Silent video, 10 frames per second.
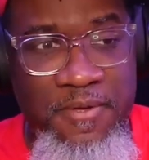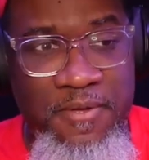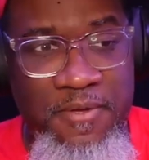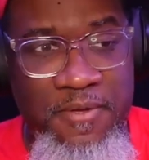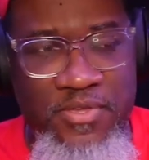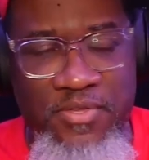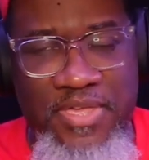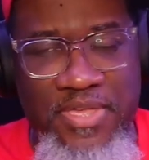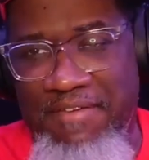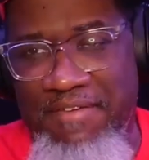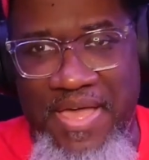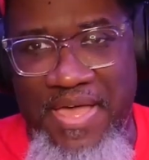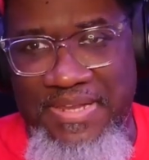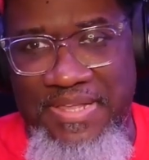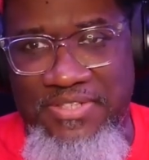You can't
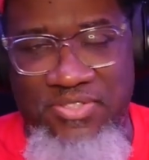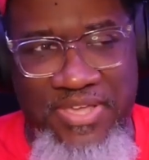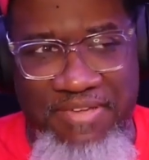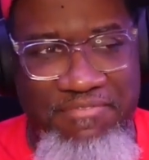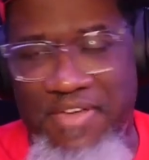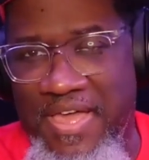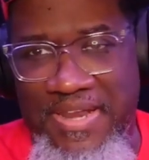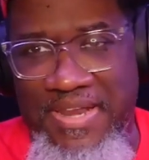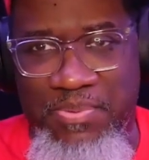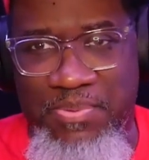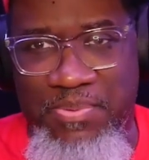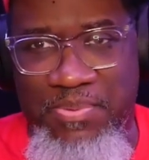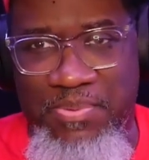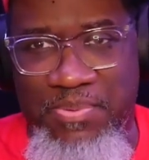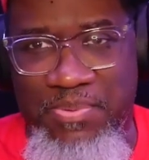find it. You can't find that person,
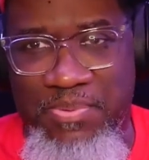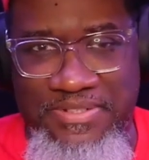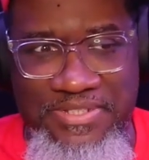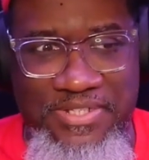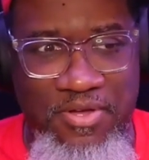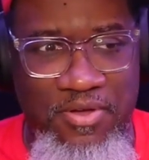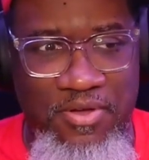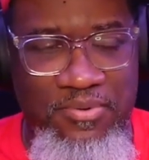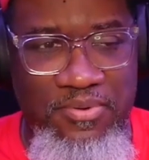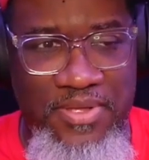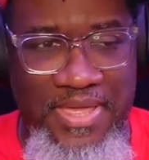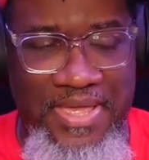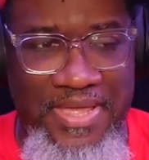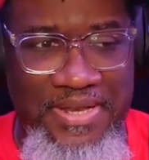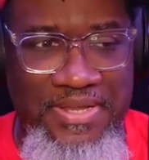
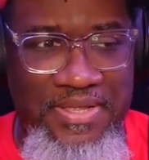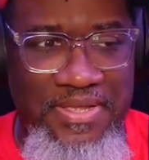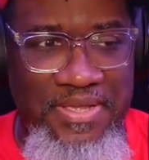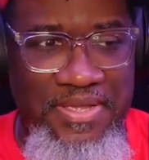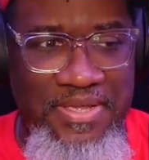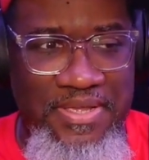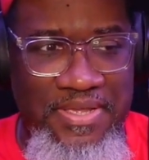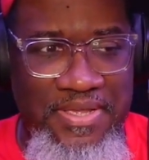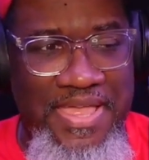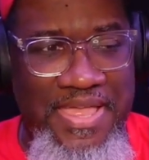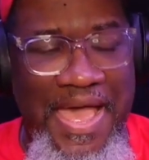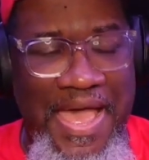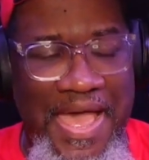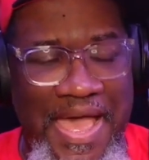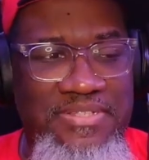and
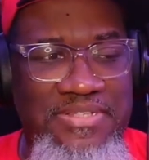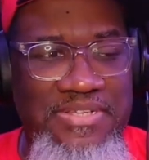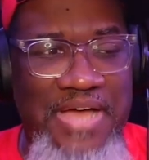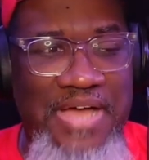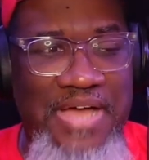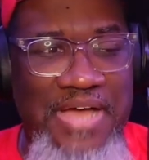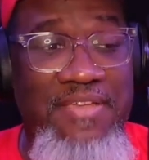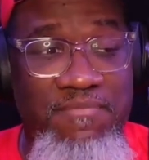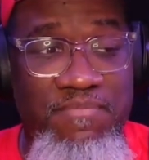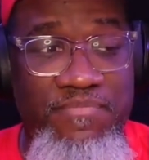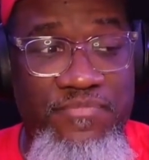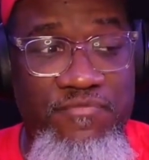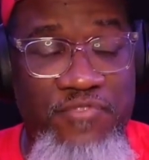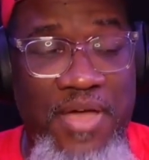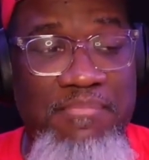I
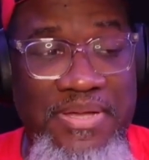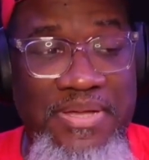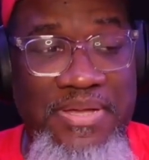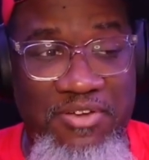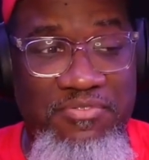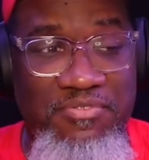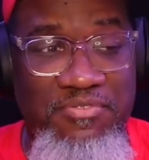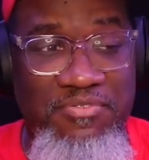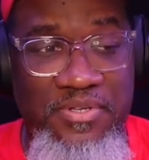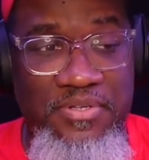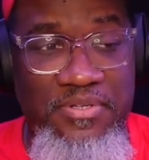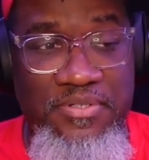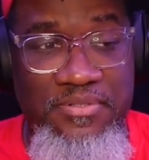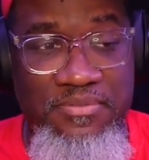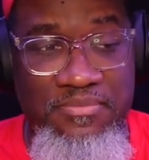found myself
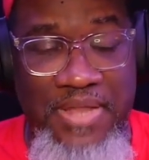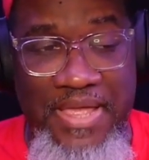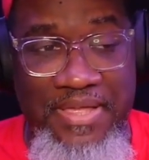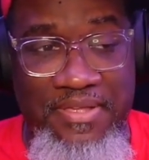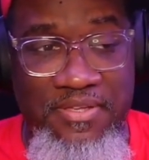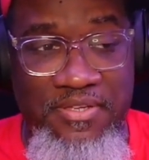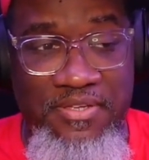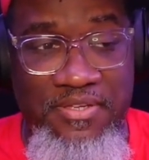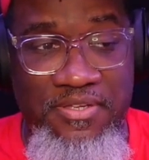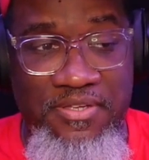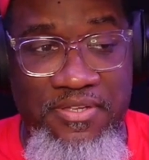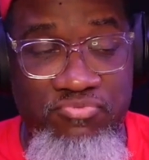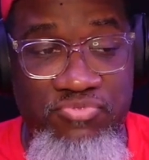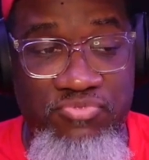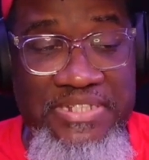like
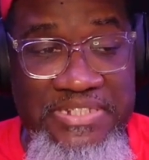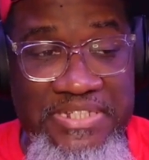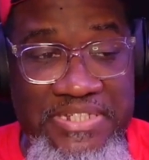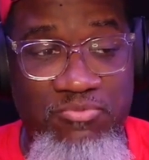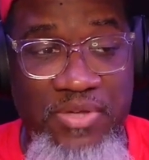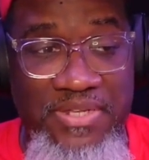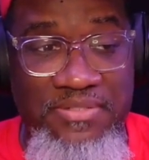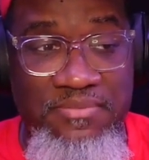really dealing with